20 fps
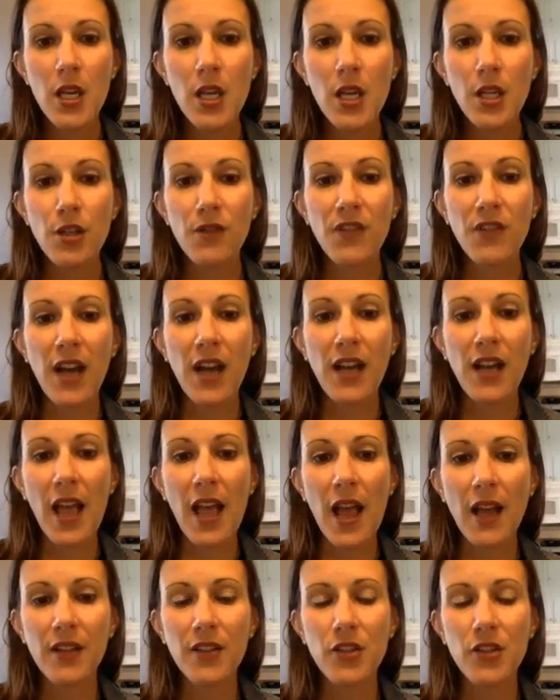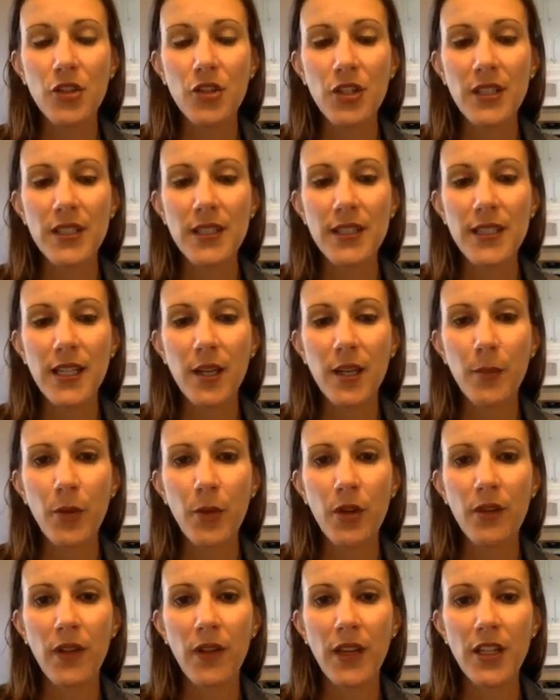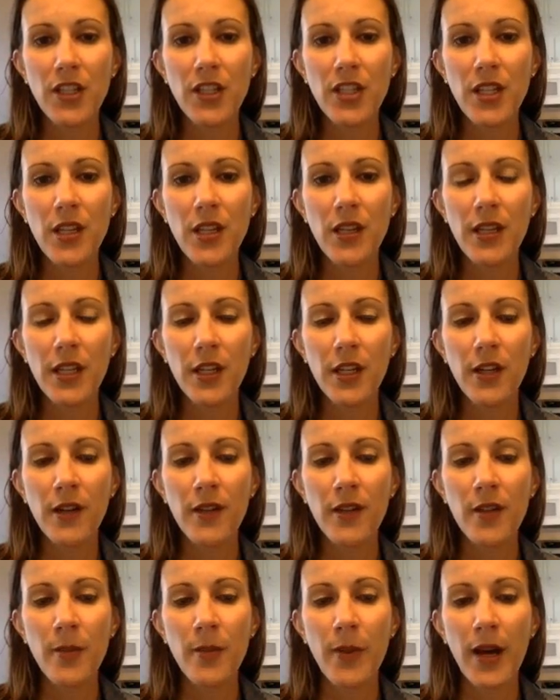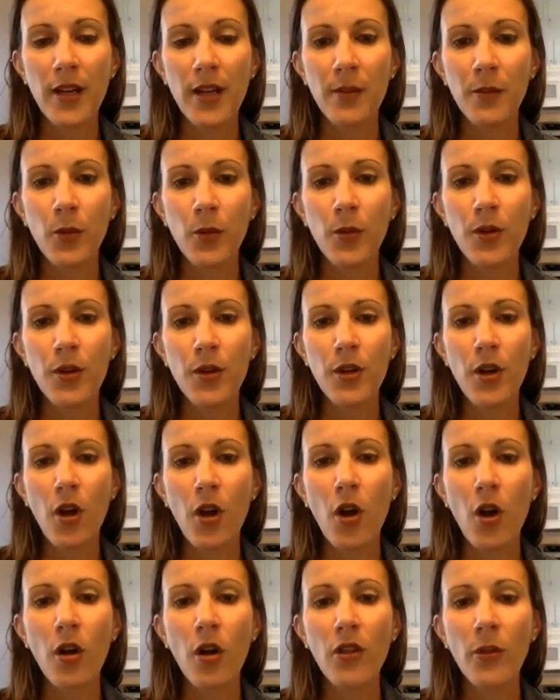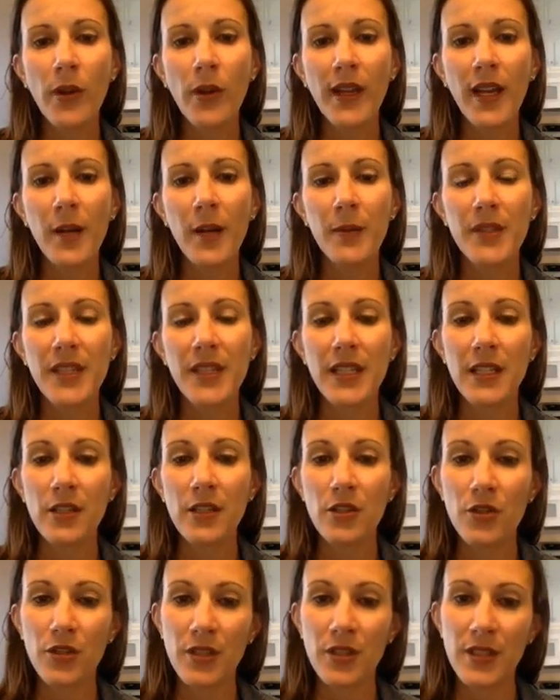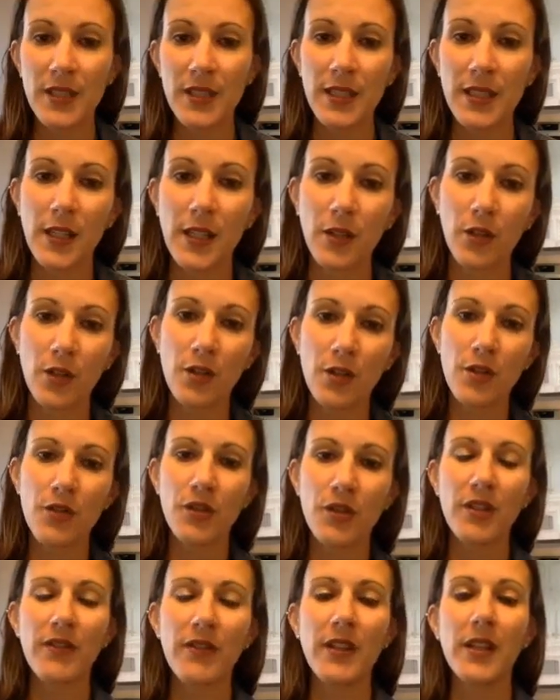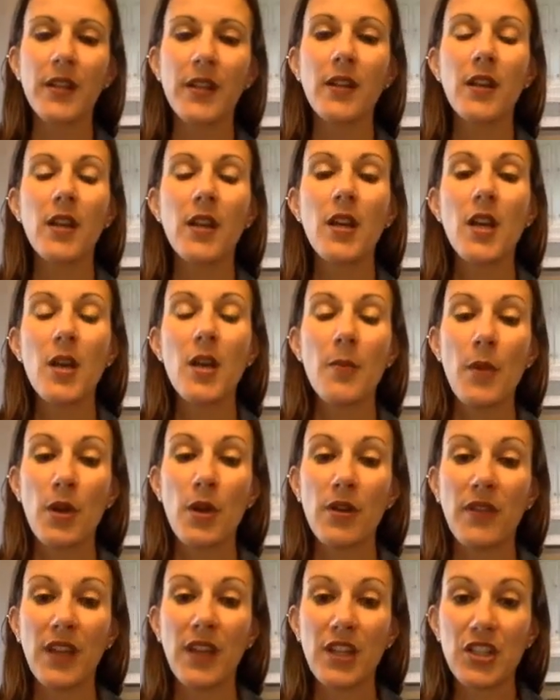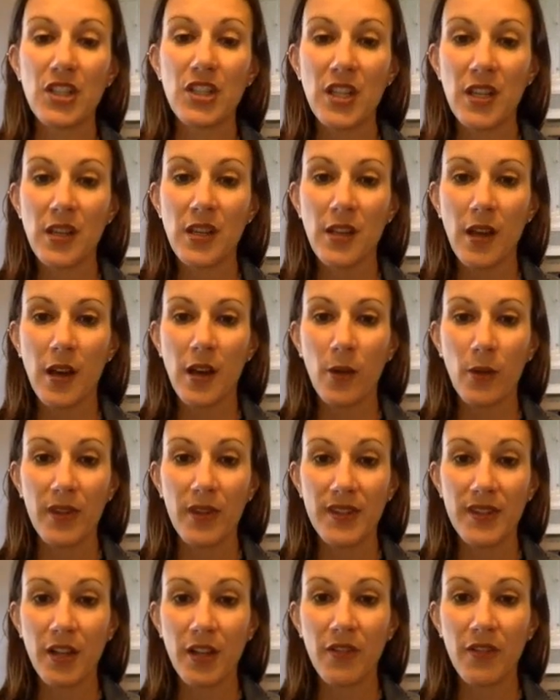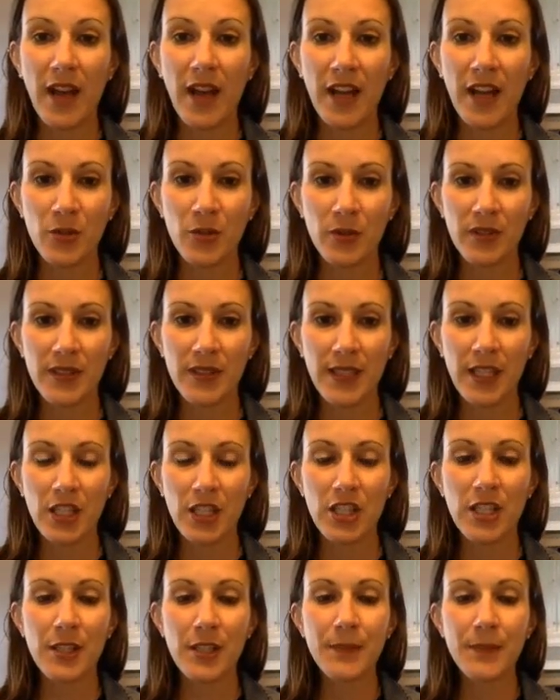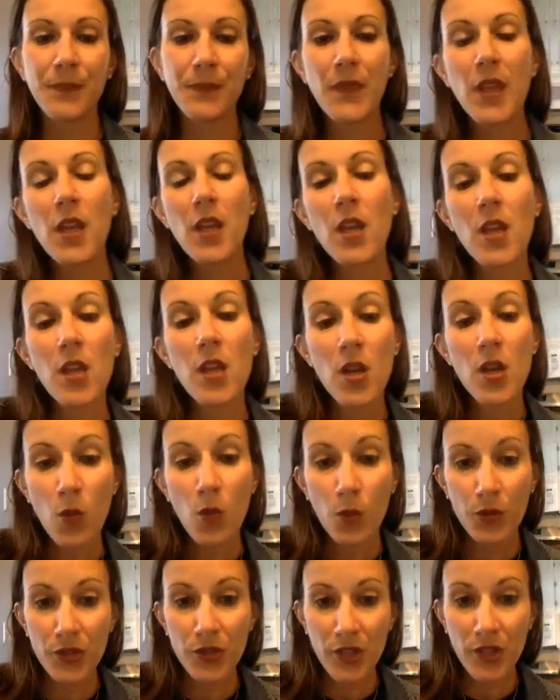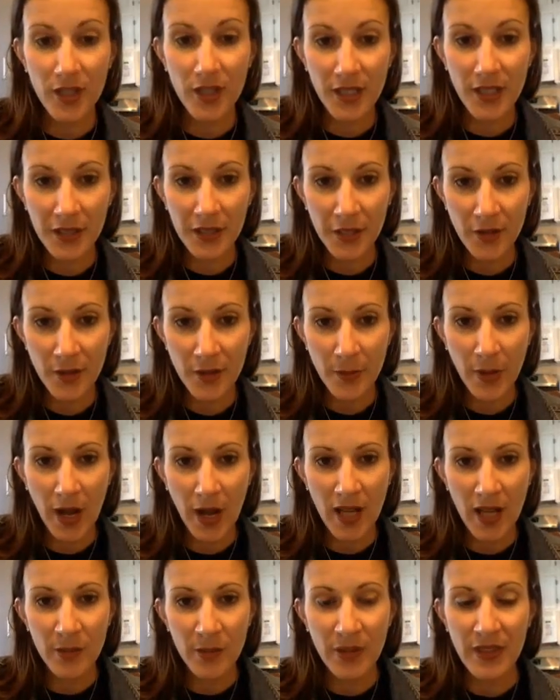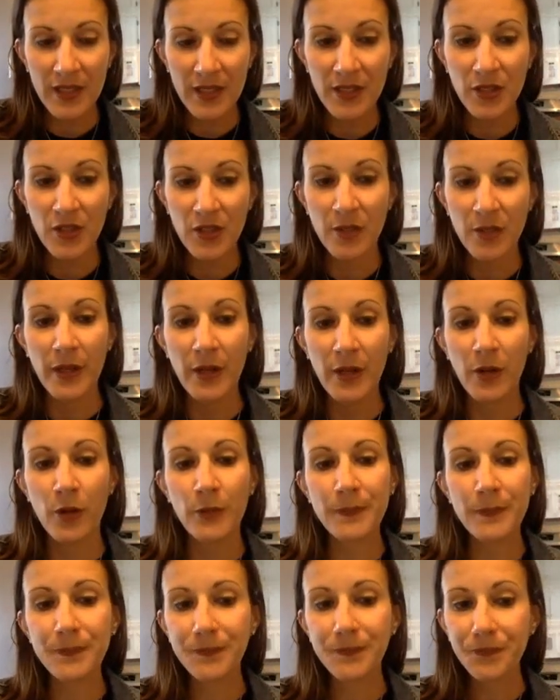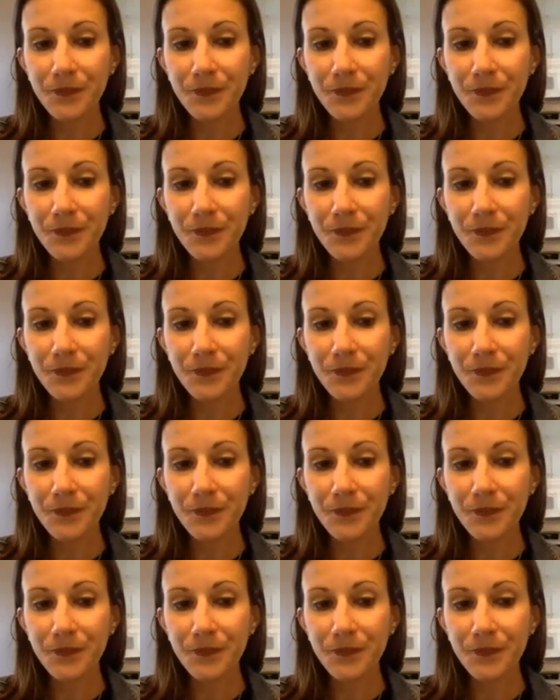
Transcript: You've got extrinsic motivation here in the bottom corner, all the way up to intrinsic learner-driven motivation with self-actualization. We'll start down here at the bottom with instrumental.